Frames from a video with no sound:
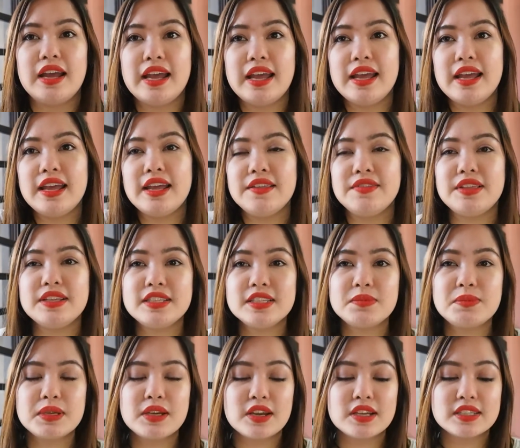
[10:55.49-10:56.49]
And
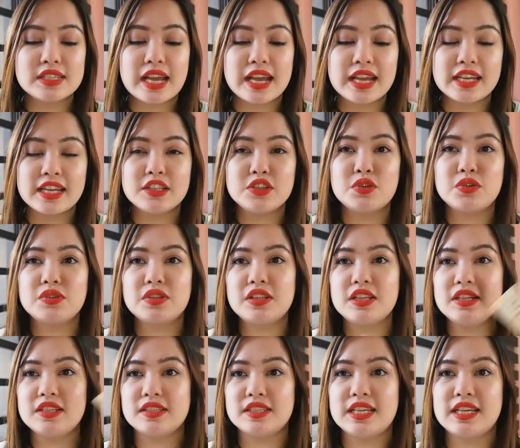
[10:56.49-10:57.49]
this is because I can
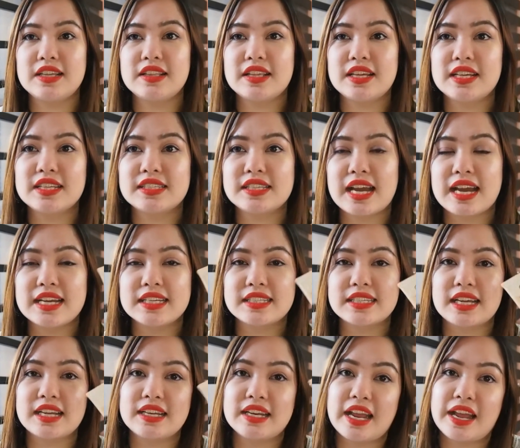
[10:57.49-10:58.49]
totally see this
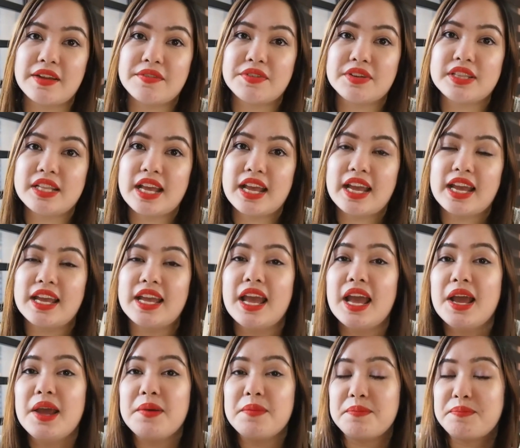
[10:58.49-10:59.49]
as an everyday
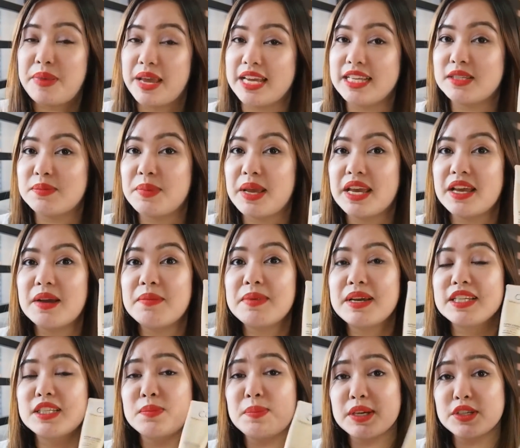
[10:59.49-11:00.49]
base
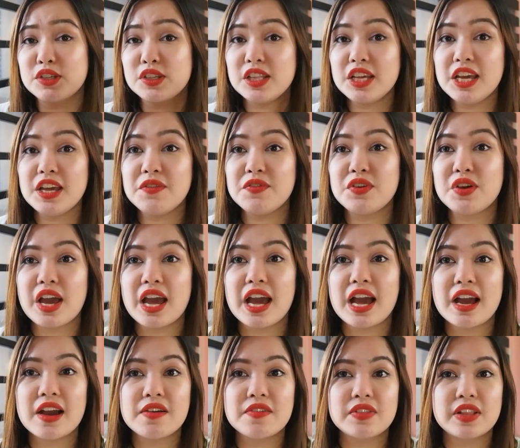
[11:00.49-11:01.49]
makeup, especially if you
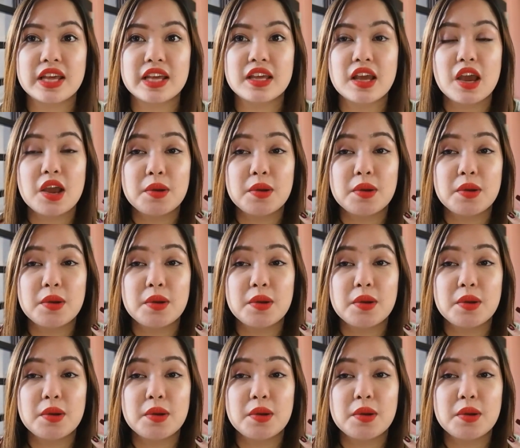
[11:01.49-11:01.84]
have like